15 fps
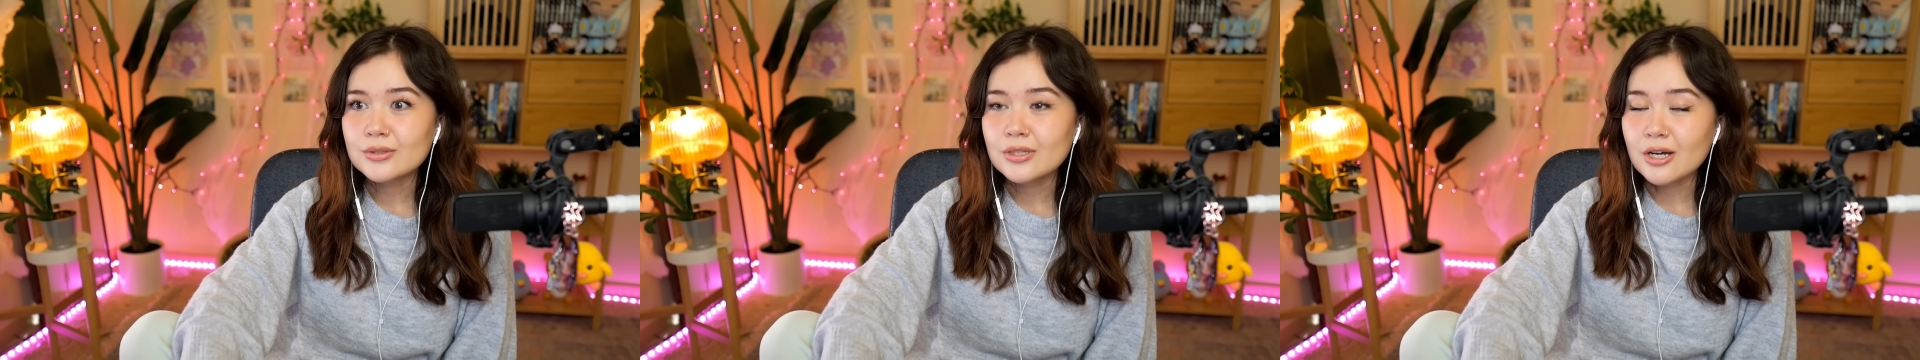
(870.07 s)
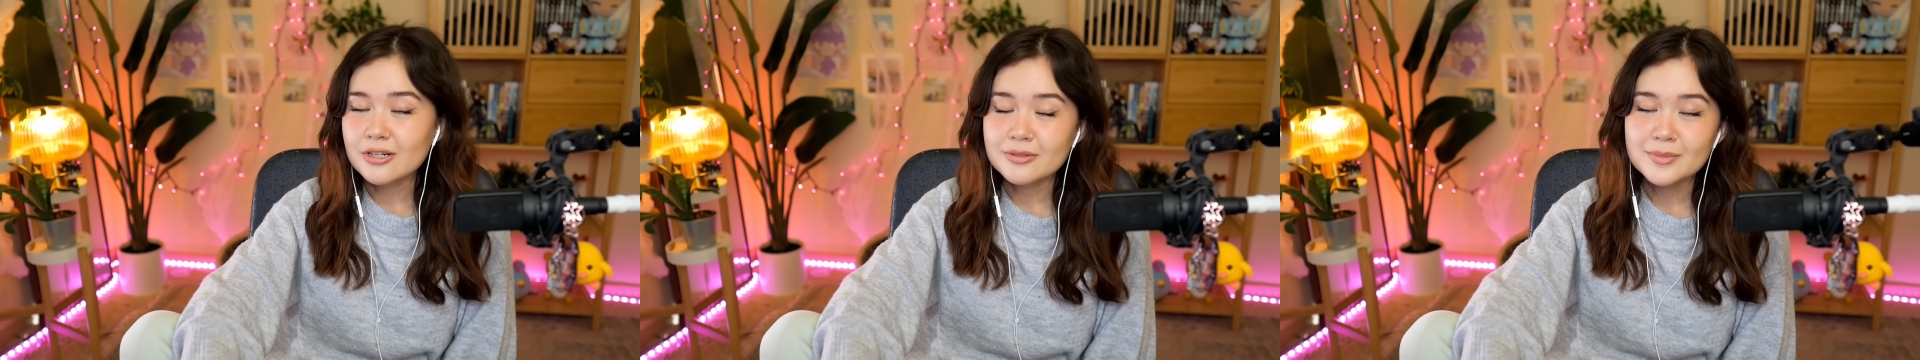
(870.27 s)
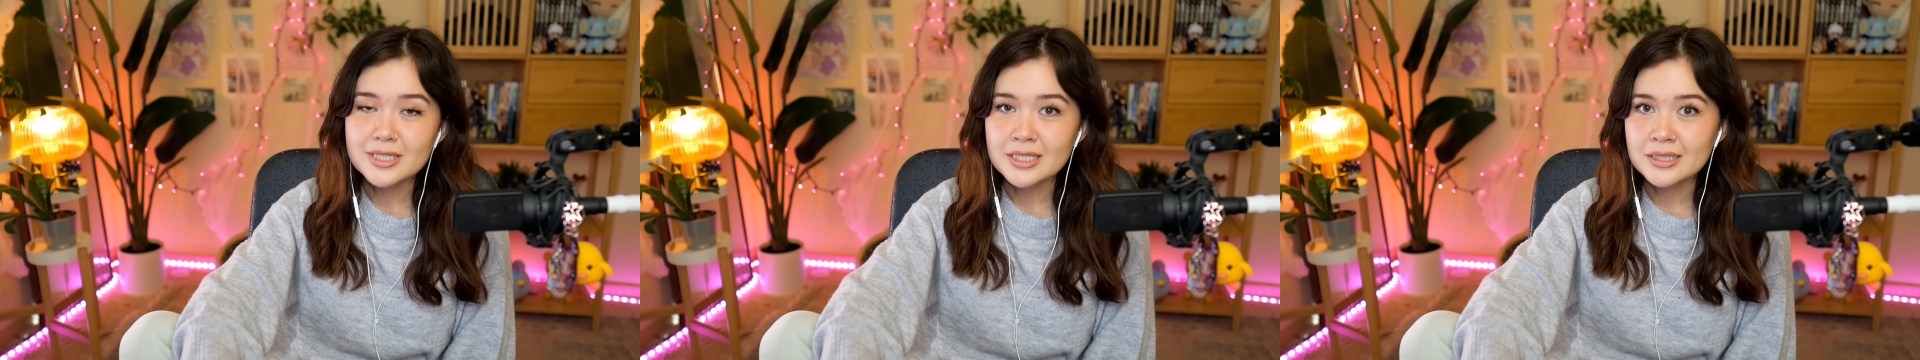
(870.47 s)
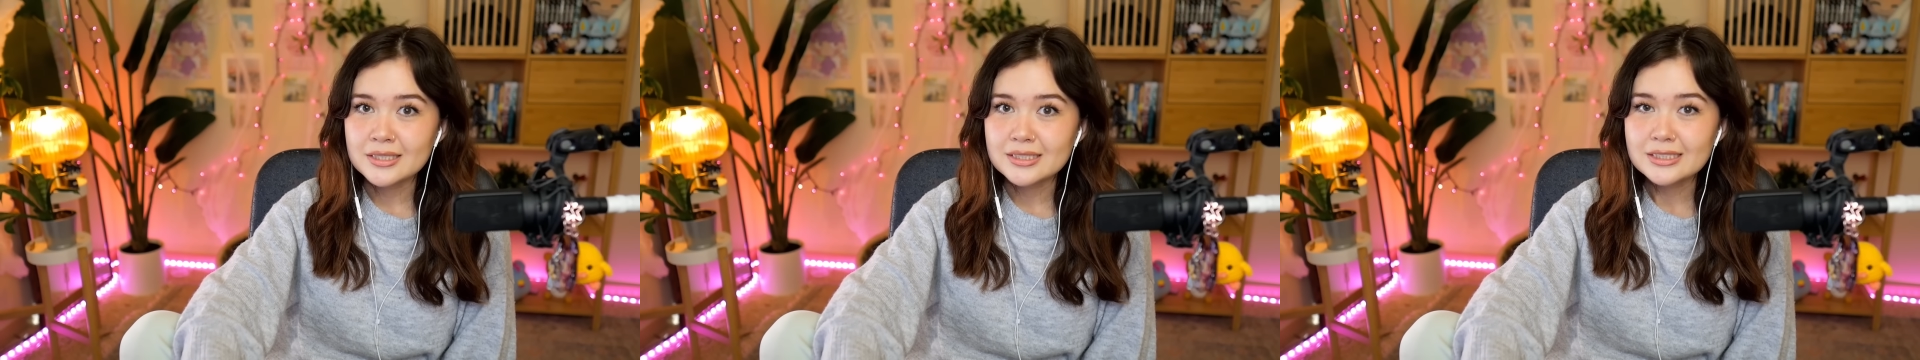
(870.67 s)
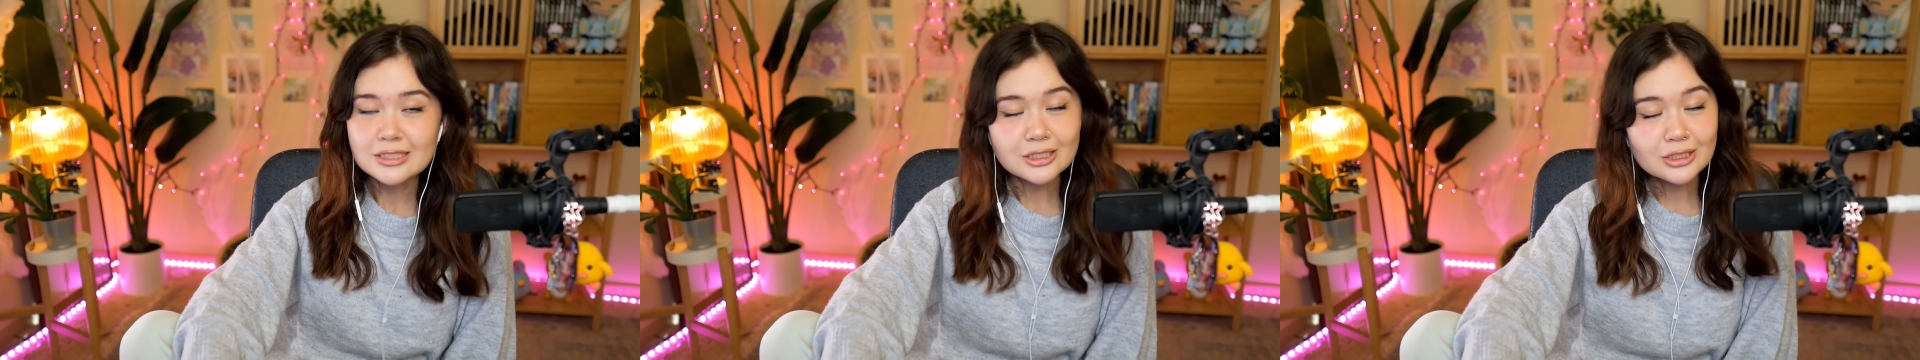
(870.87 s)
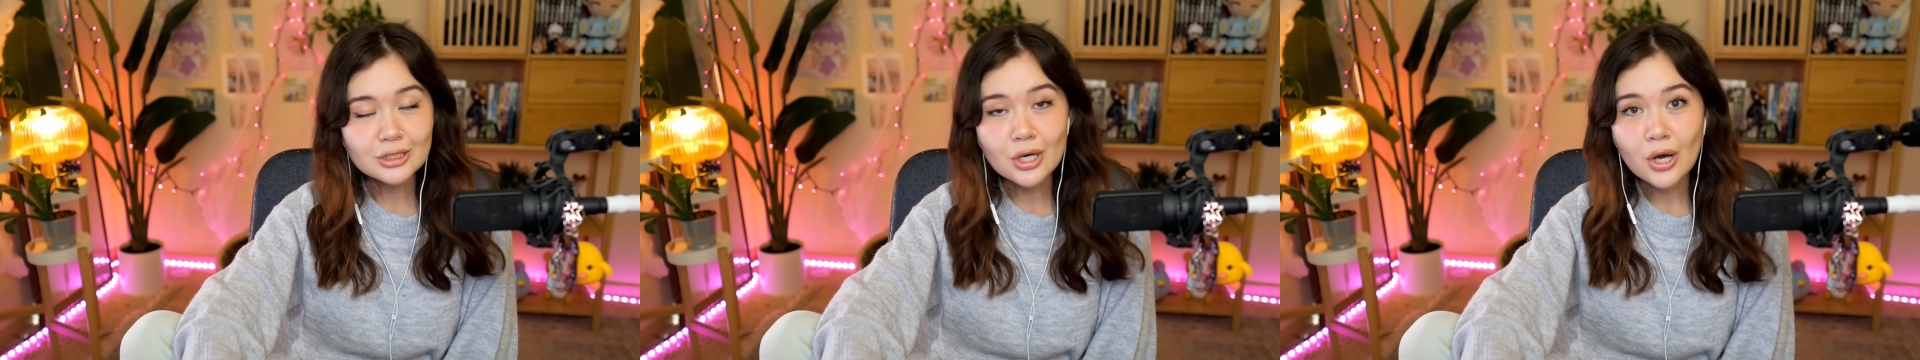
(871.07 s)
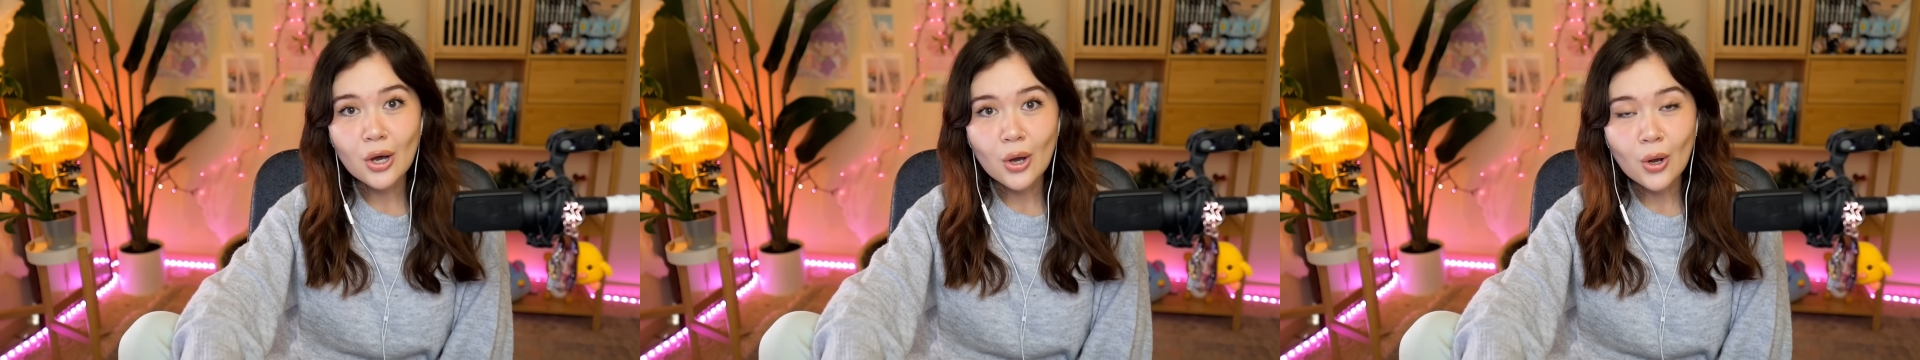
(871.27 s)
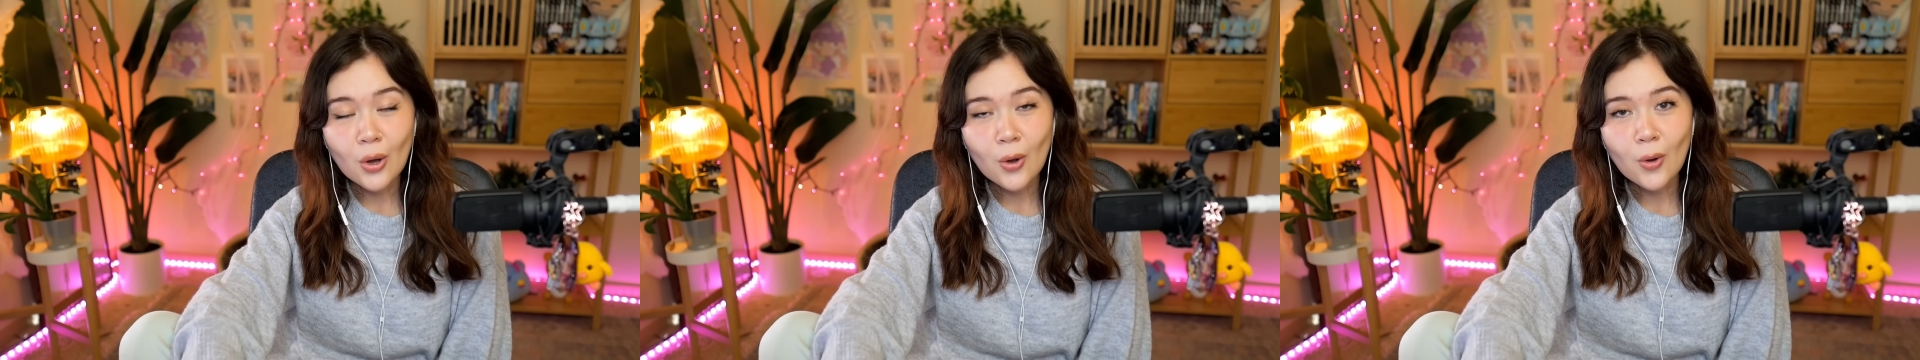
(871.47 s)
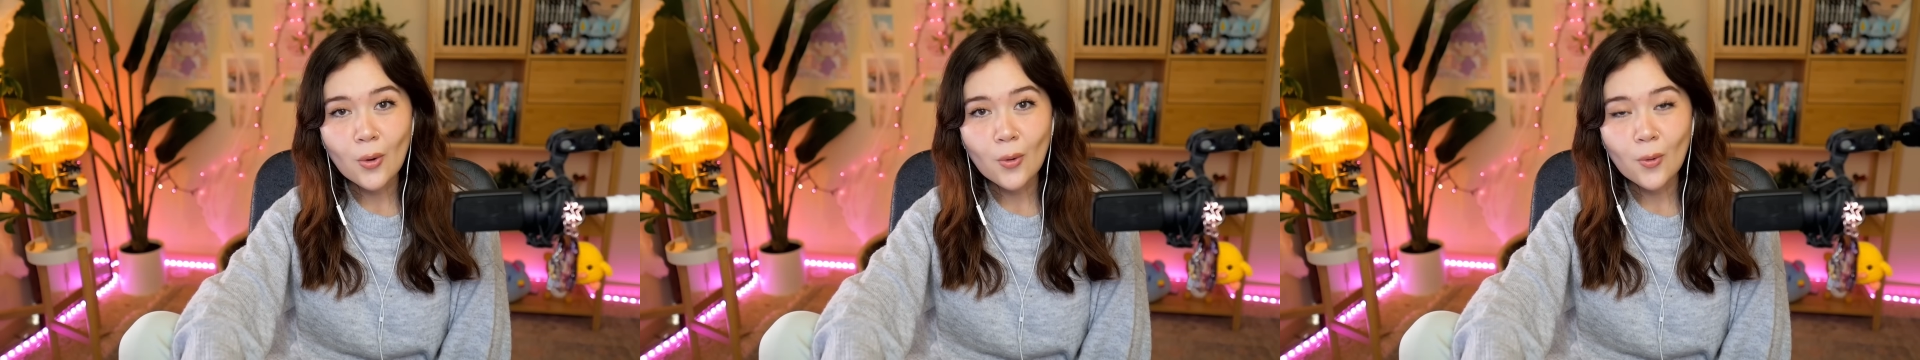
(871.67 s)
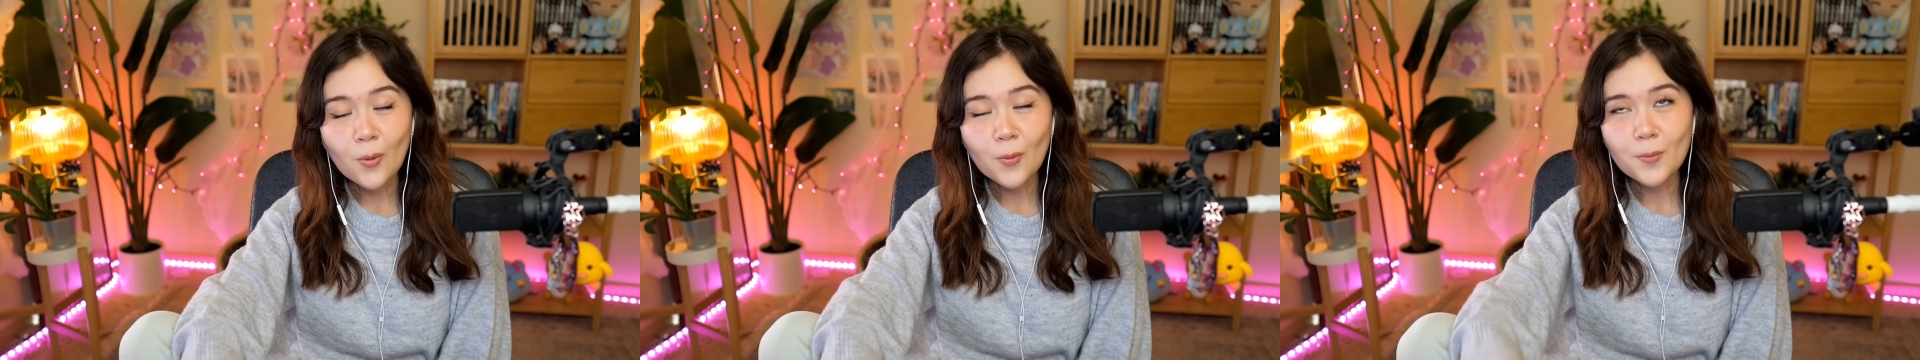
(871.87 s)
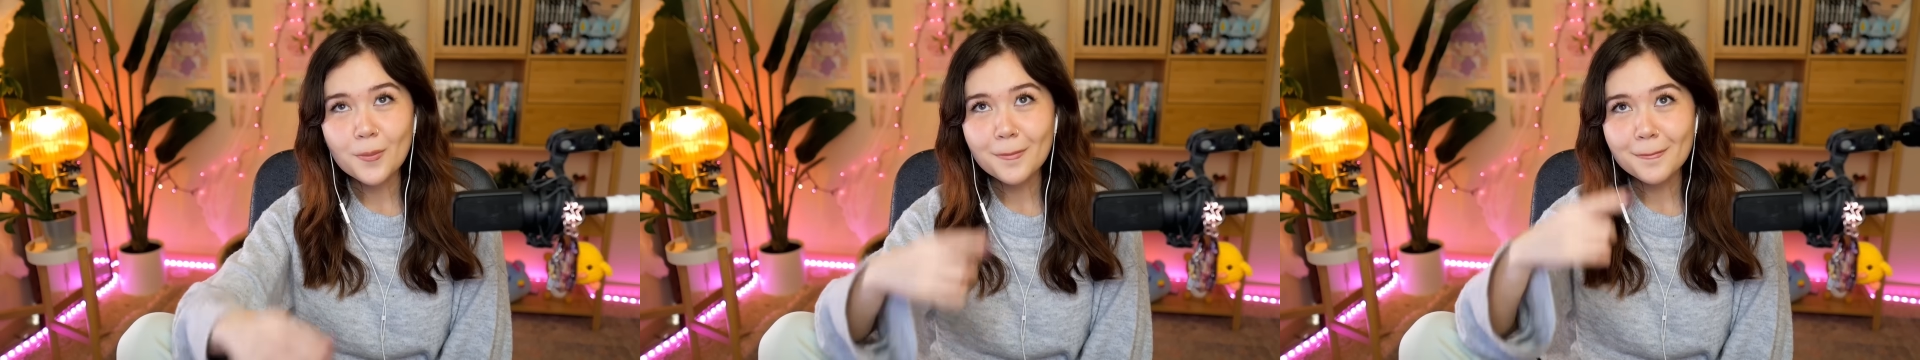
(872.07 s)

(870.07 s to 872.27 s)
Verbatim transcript: Narumi. So.